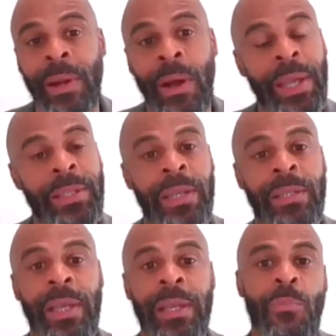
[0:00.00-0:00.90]
You know, it's
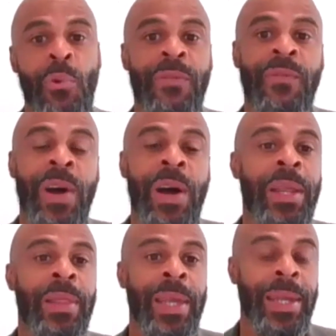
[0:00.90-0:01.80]
it's it's more
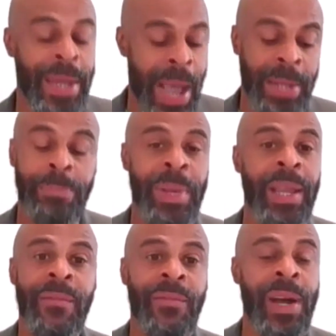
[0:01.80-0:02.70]
fun than not
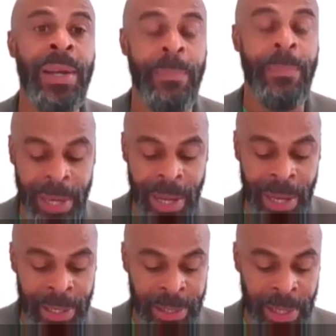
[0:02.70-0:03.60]
being fun
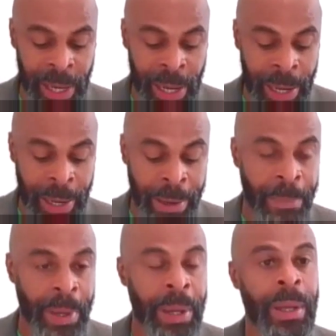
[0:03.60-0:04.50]
because
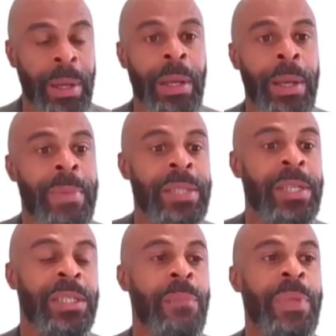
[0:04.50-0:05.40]
um, because
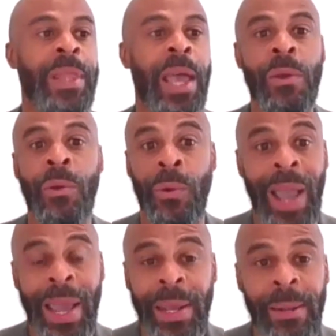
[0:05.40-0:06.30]
it's something that you
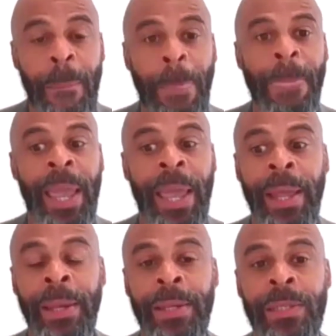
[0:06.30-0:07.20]
created
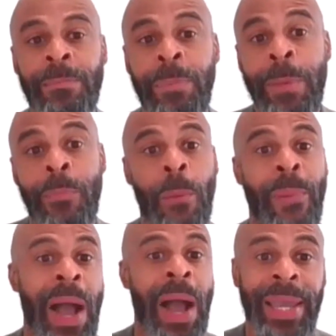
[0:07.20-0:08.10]
and people are
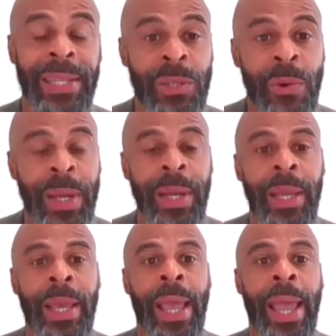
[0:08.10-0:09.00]
buying into it
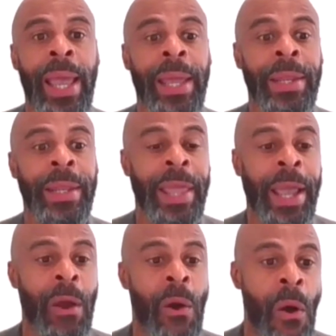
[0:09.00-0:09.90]
and
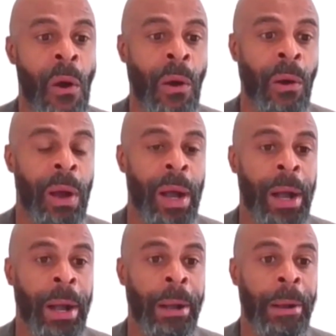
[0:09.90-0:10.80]
they are
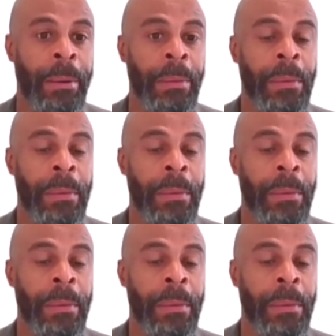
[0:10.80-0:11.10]
uh,